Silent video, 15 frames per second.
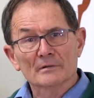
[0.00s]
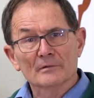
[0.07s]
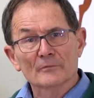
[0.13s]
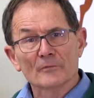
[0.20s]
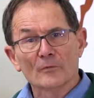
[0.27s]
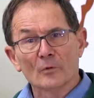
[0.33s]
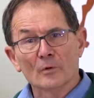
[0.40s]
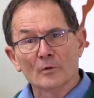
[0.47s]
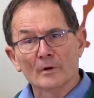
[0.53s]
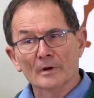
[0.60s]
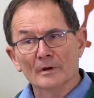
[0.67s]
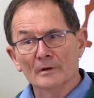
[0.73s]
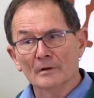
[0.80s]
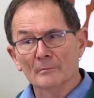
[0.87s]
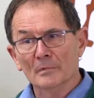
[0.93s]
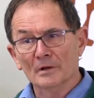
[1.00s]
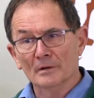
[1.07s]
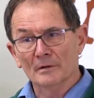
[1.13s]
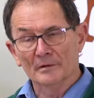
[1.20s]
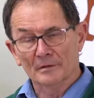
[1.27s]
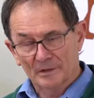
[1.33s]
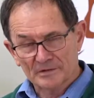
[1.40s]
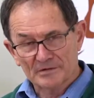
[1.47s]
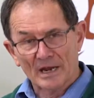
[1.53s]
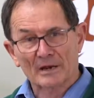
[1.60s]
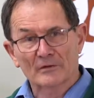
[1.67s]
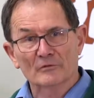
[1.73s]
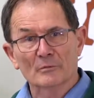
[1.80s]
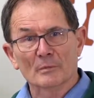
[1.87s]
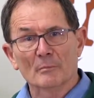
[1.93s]
for an
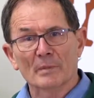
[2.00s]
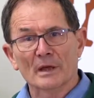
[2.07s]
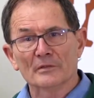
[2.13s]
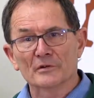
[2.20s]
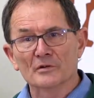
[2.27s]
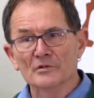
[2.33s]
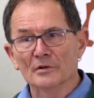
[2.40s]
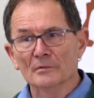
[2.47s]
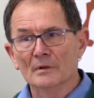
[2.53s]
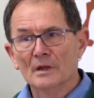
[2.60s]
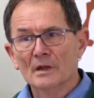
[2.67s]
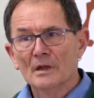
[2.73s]
attack from a pathogen.